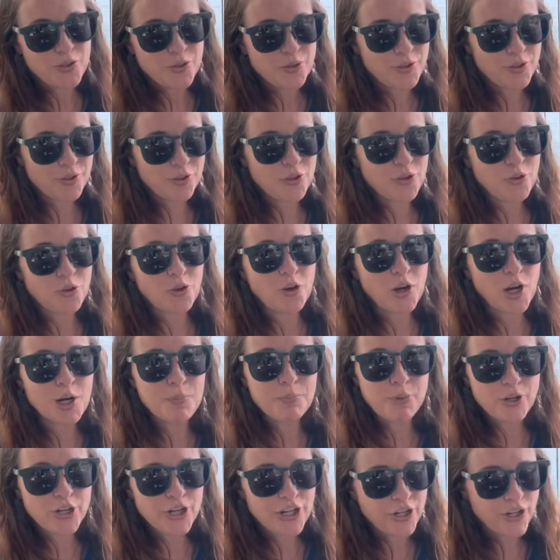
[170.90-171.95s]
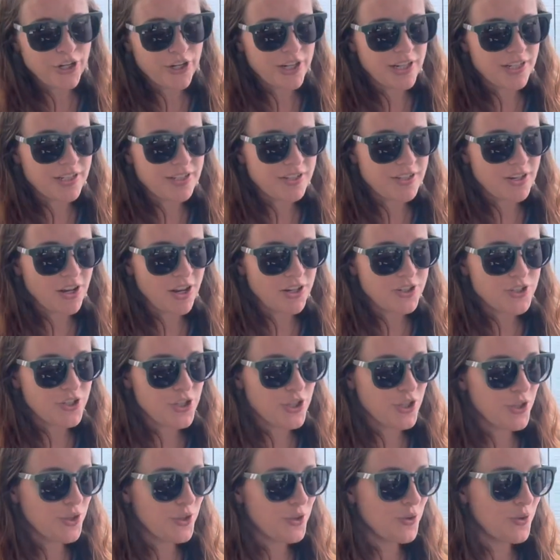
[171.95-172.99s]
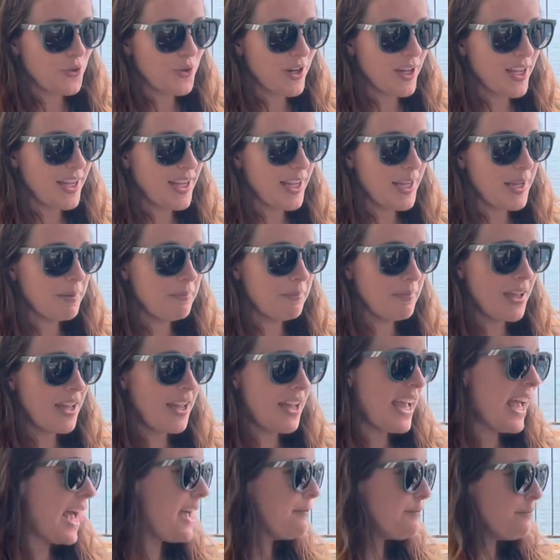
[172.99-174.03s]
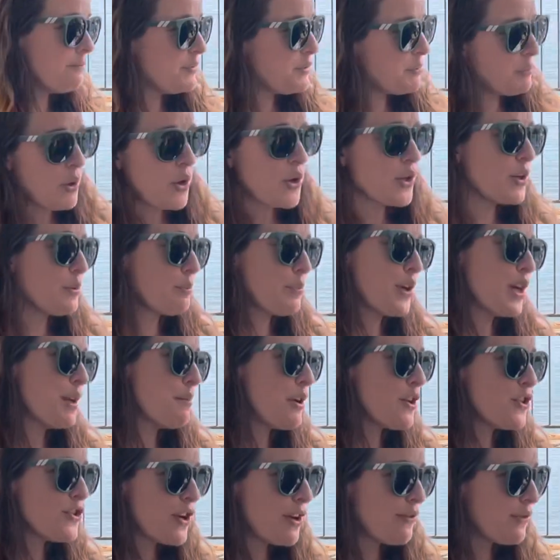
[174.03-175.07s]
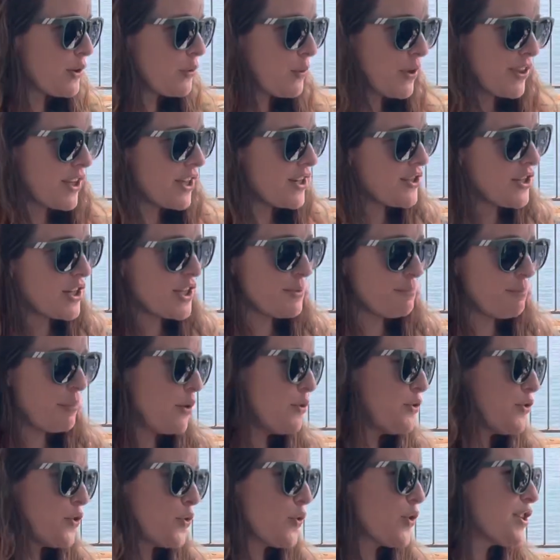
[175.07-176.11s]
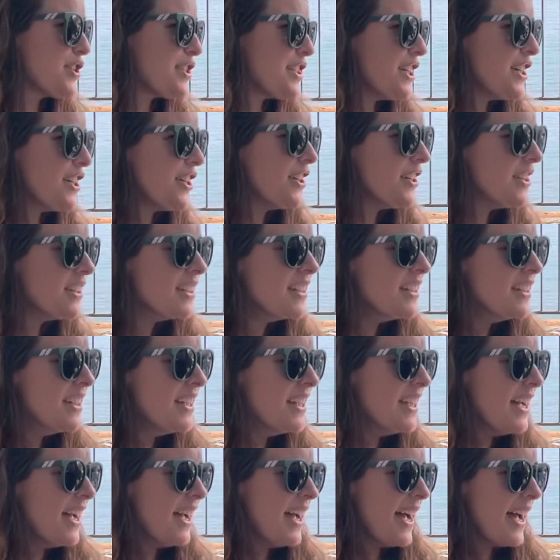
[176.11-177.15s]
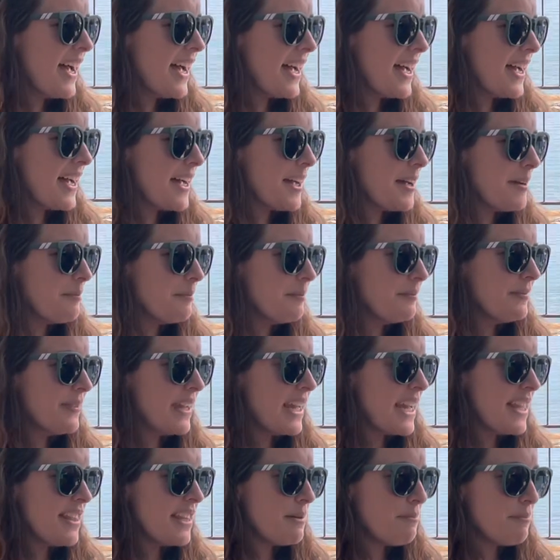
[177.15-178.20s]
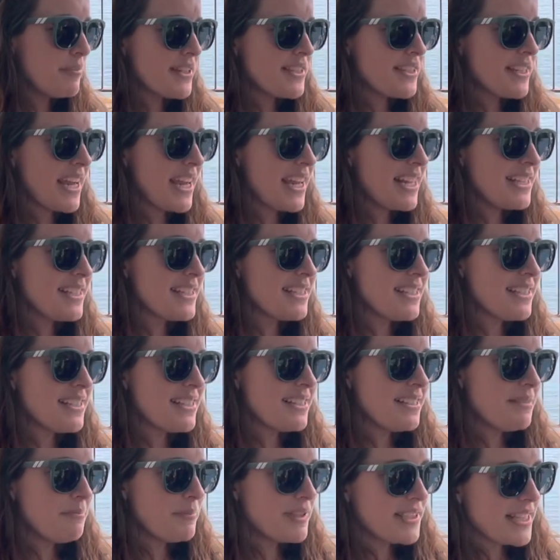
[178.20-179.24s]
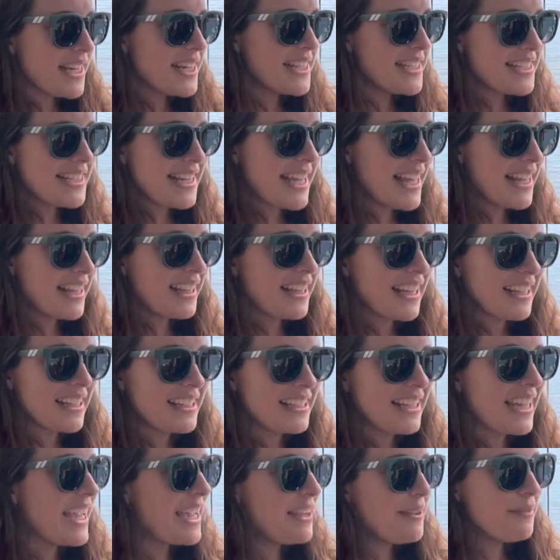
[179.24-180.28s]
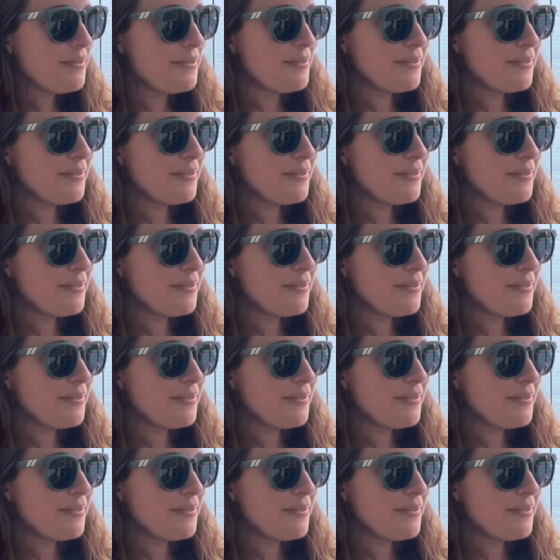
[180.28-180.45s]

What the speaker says: the local harbor here and talked to, I've spoken to pretty much everyone that does boat tours here. And then besides that, like, I've